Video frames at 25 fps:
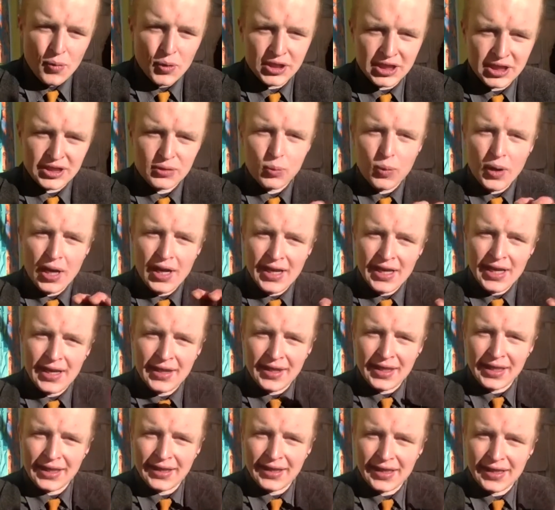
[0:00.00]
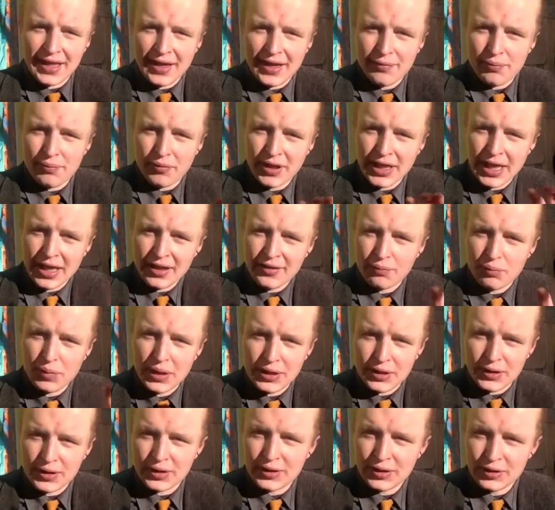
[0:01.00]
is why I think I've kind of
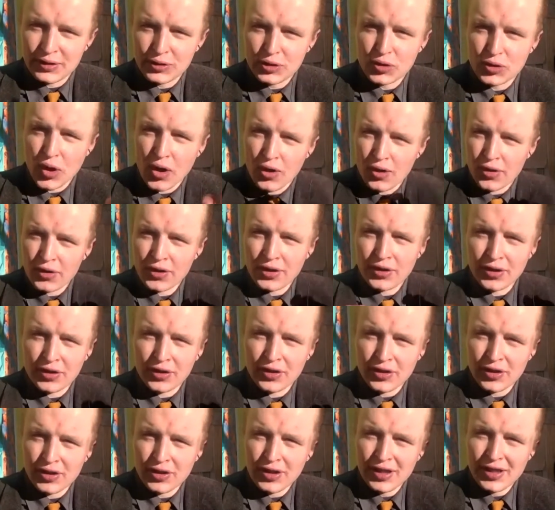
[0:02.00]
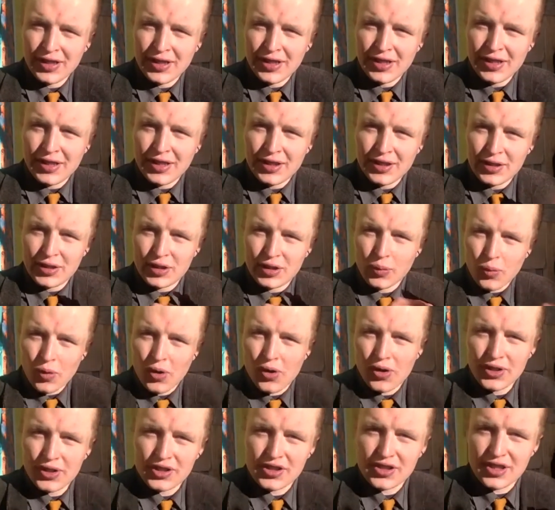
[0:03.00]
been drawn
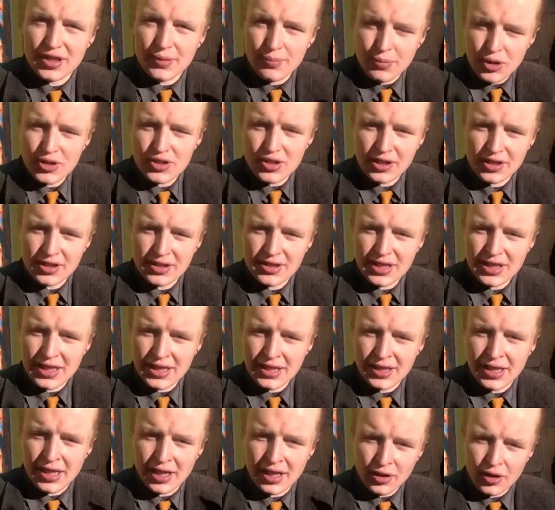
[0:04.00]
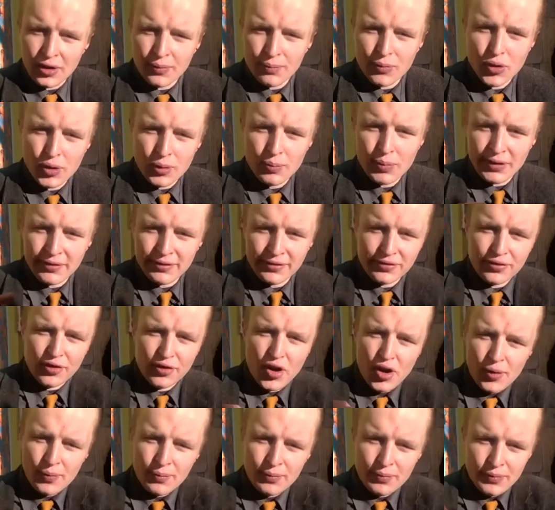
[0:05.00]
towards the music scene a lot more, but
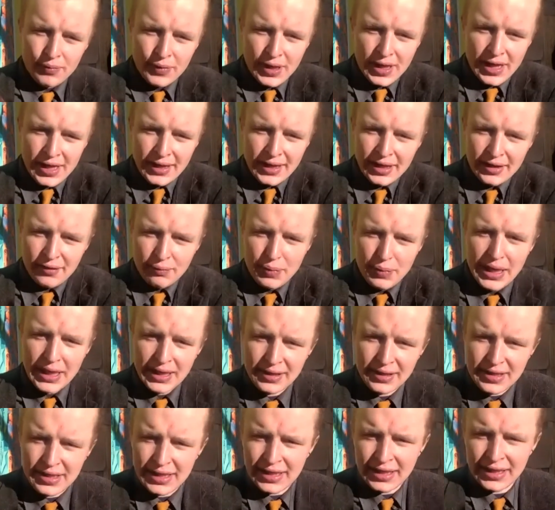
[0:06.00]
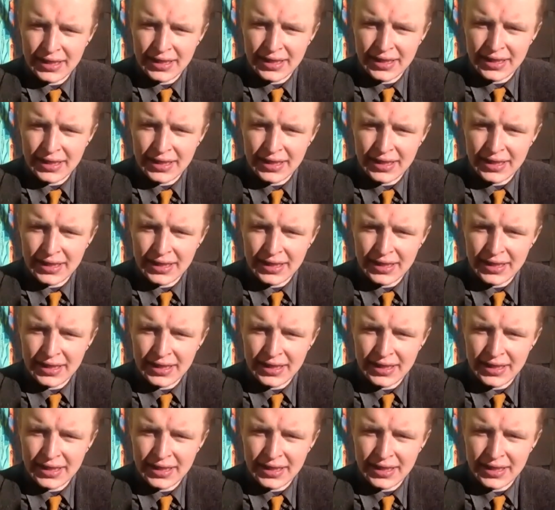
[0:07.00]
from a kind of painting